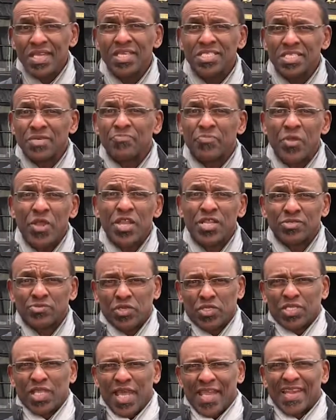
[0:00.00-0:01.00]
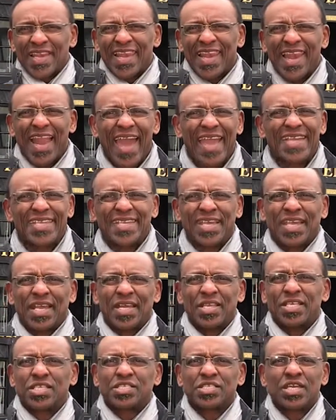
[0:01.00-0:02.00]
His appearance was like
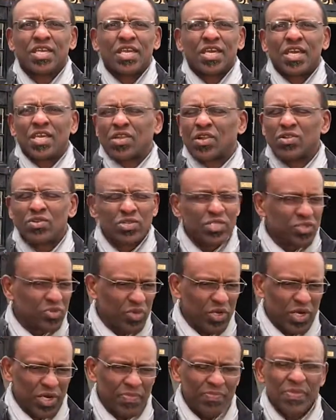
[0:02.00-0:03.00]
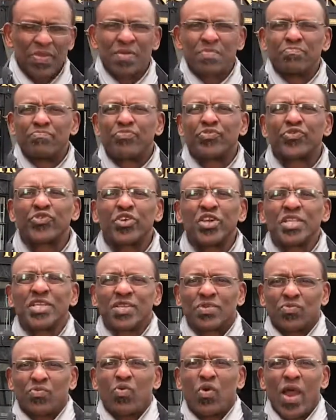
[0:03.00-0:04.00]
lightning, and his clothes were
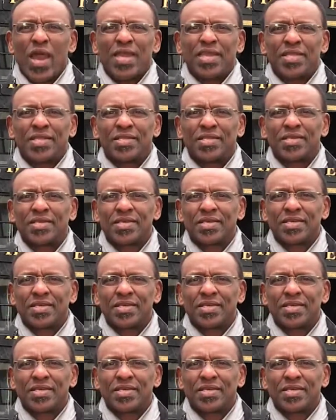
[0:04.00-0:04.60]
brilliant white.